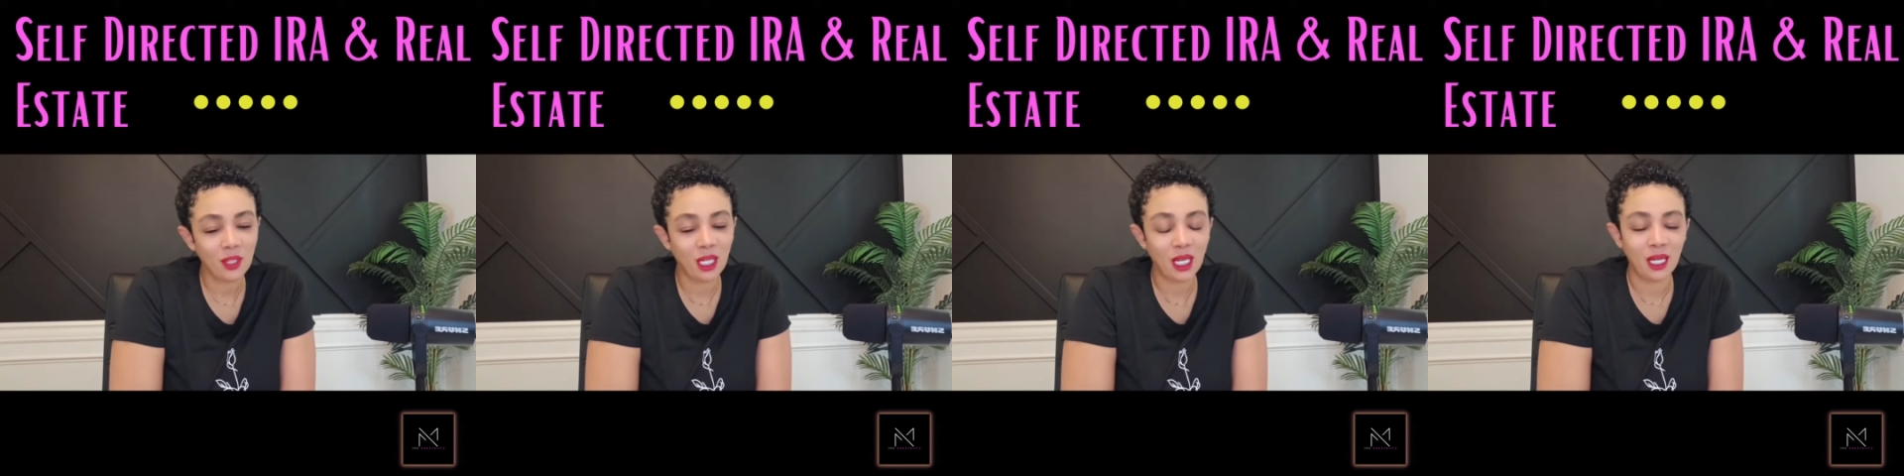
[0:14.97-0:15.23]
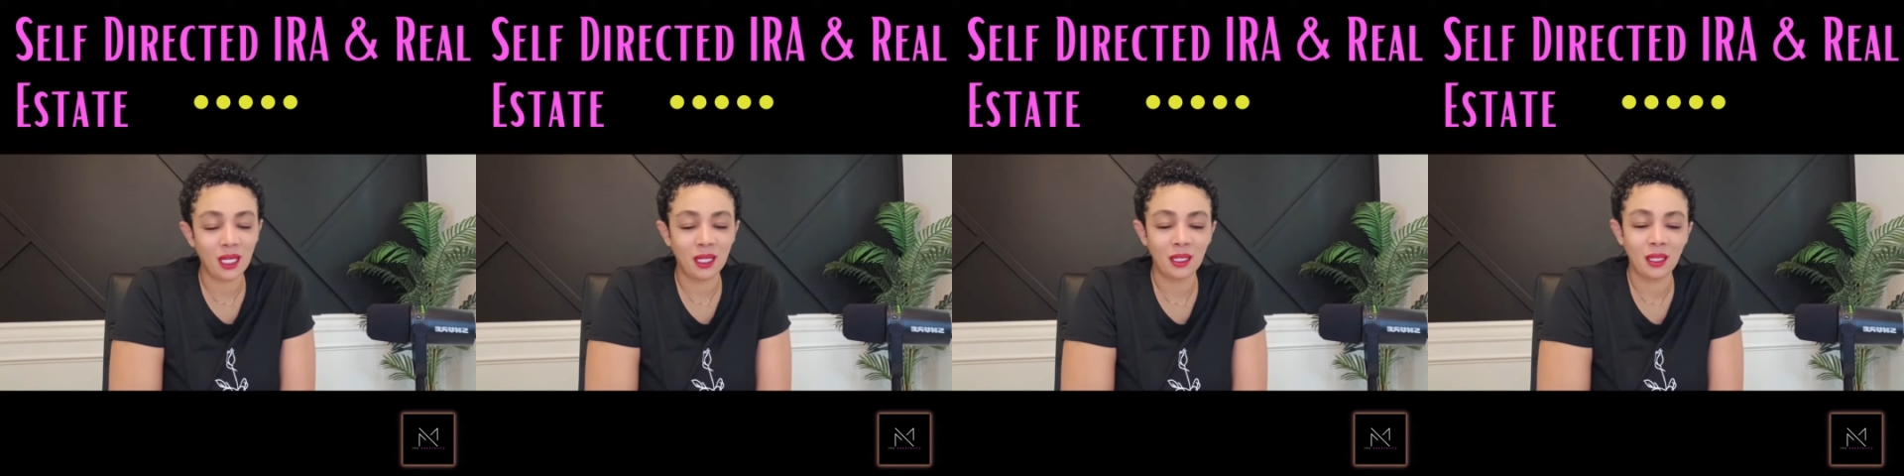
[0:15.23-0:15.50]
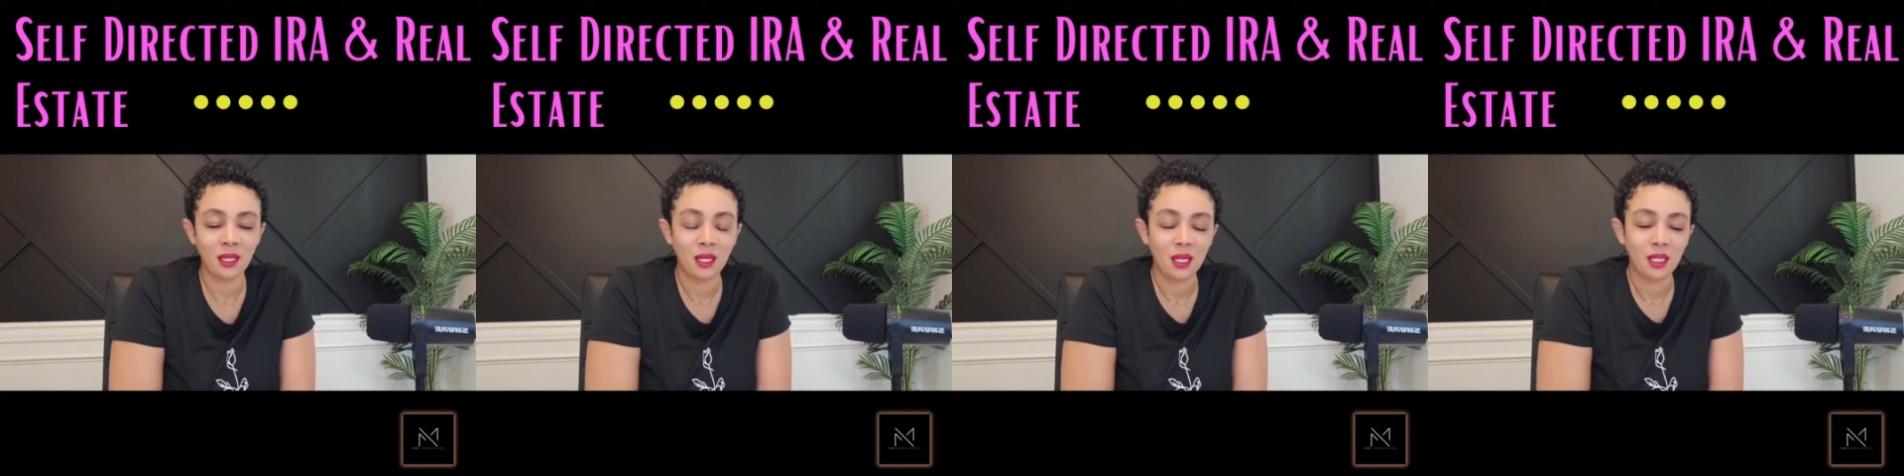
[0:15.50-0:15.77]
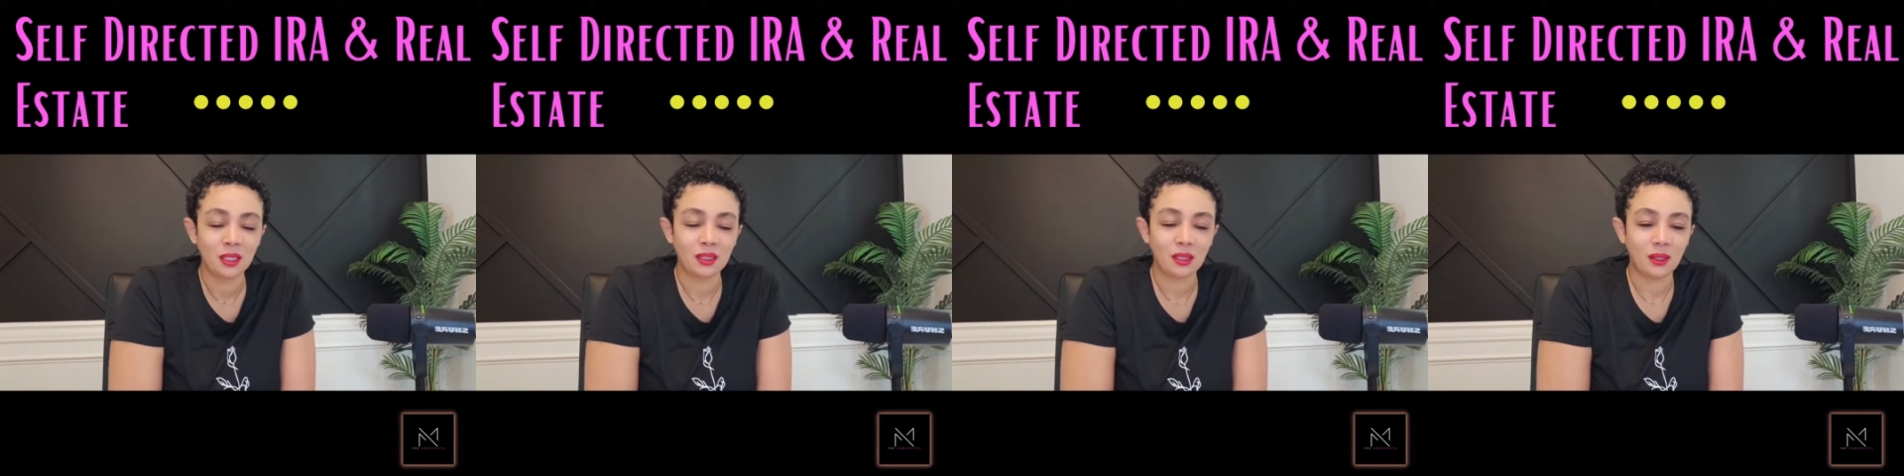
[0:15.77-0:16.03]
And
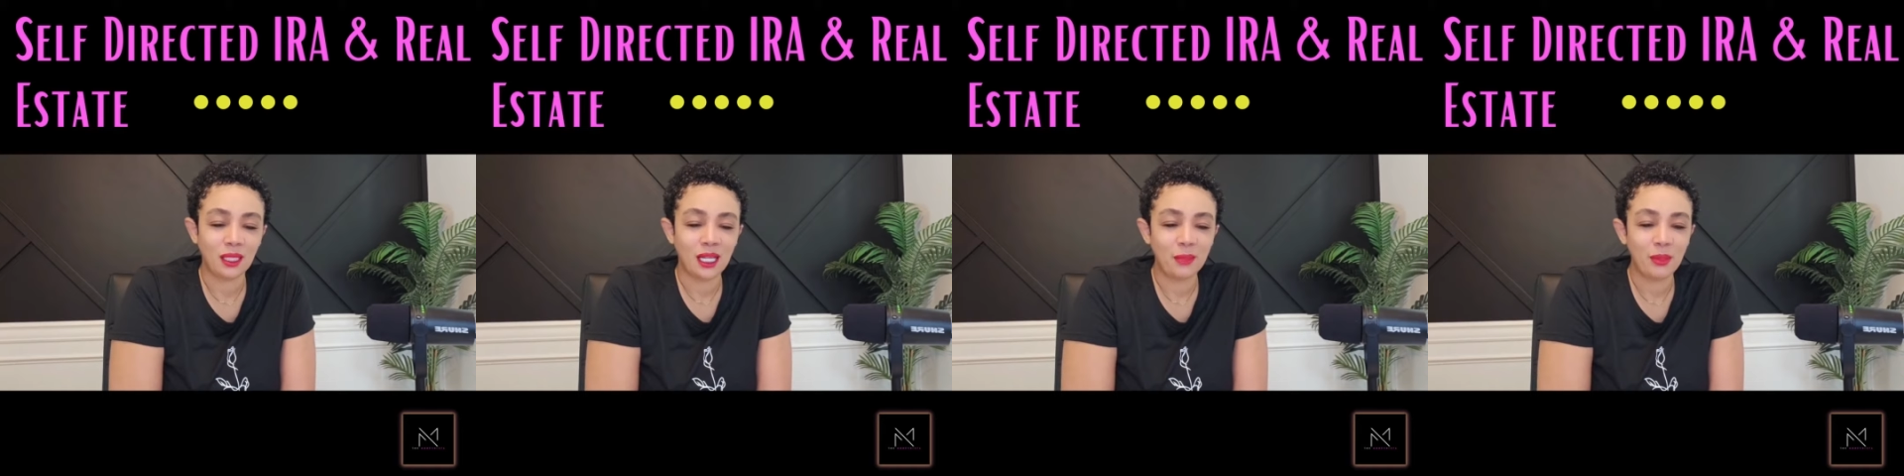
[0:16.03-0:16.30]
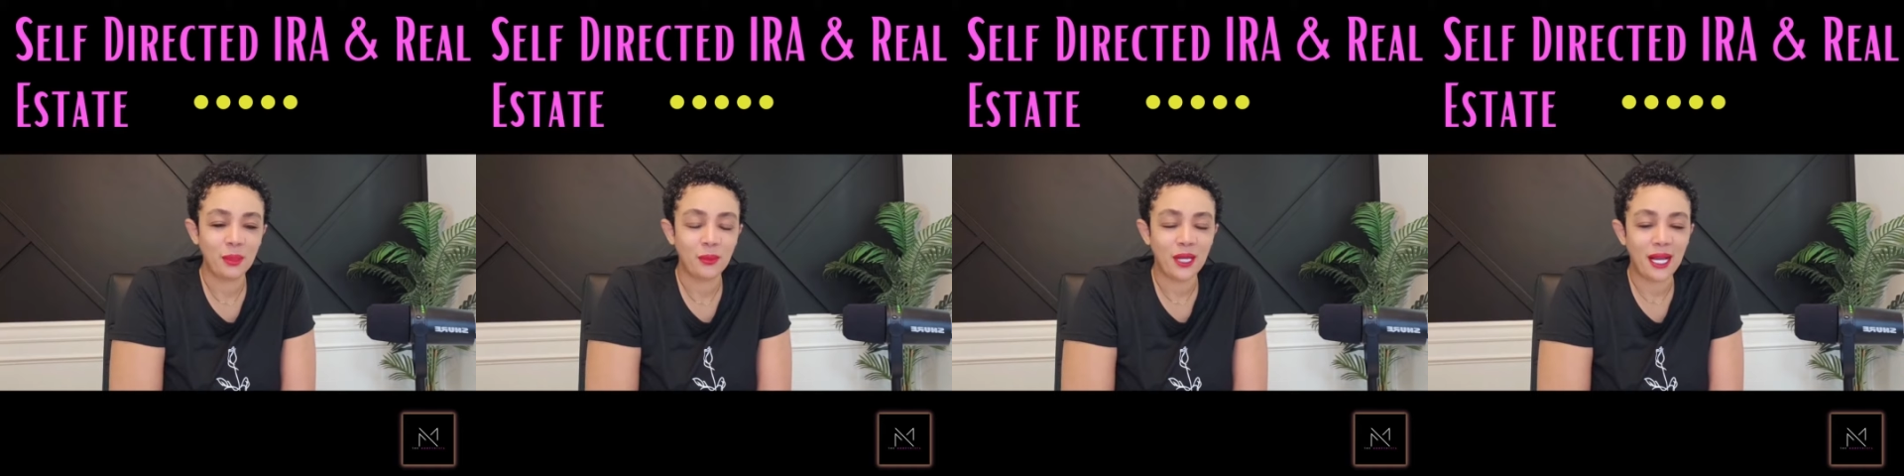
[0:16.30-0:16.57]
so a lot of people